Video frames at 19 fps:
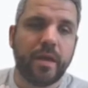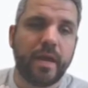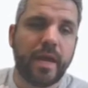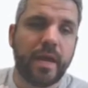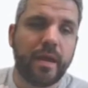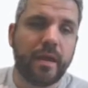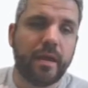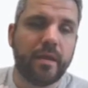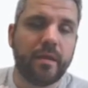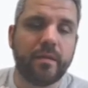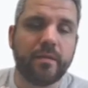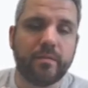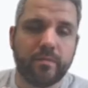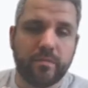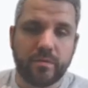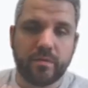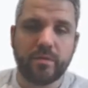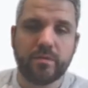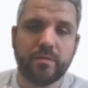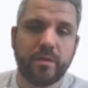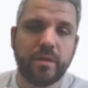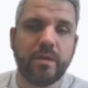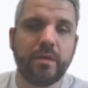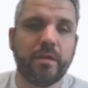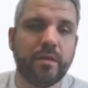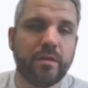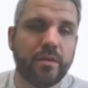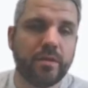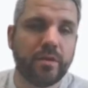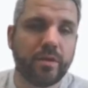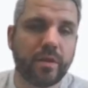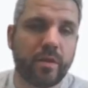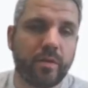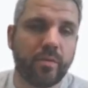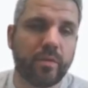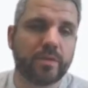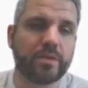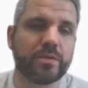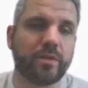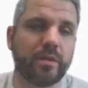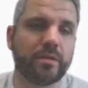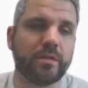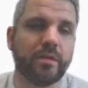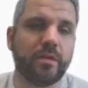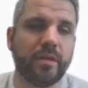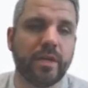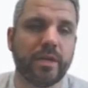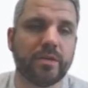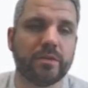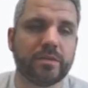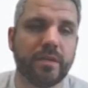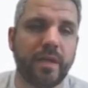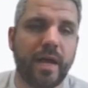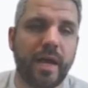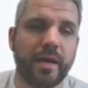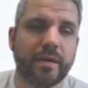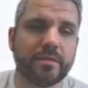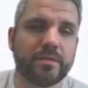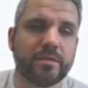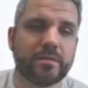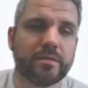And then you're going to want to start to link your slides.